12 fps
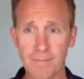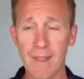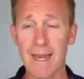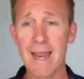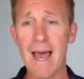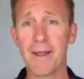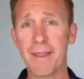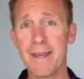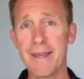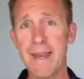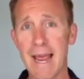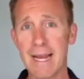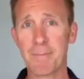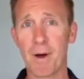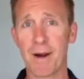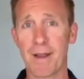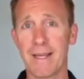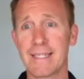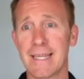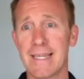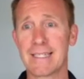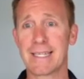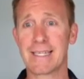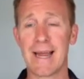Now, the next part of this is
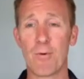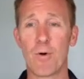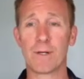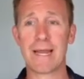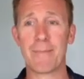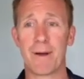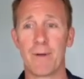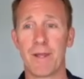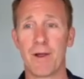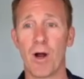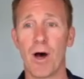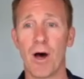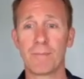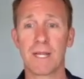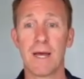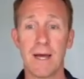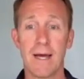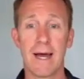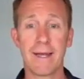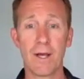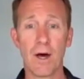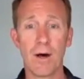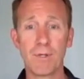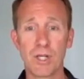to say, well, what's happening with your arms? And the
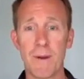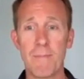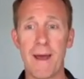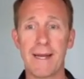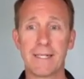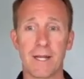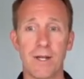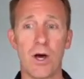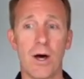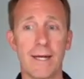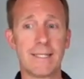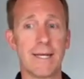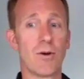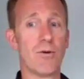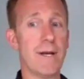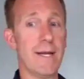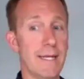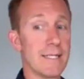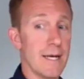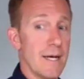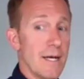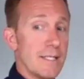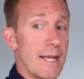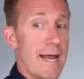arms should be bent at 90 degrees.
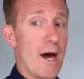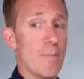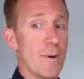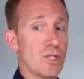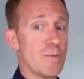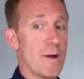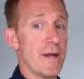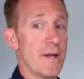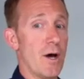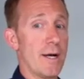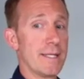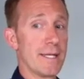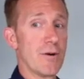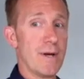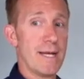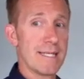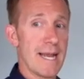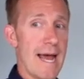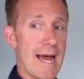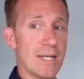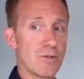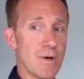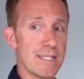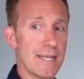So the elbow should be at 90 degrees and the hand
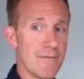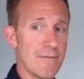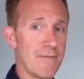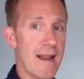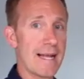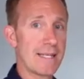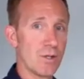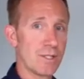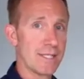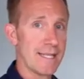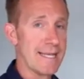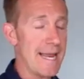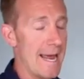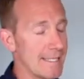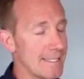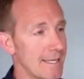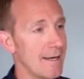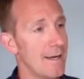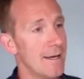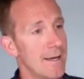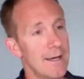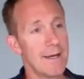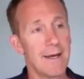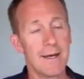resting flat onto the desk.
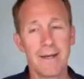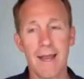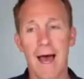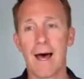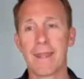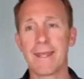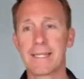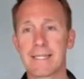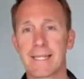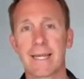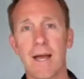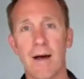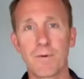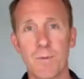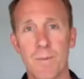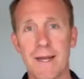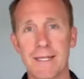Now, this is the comfortable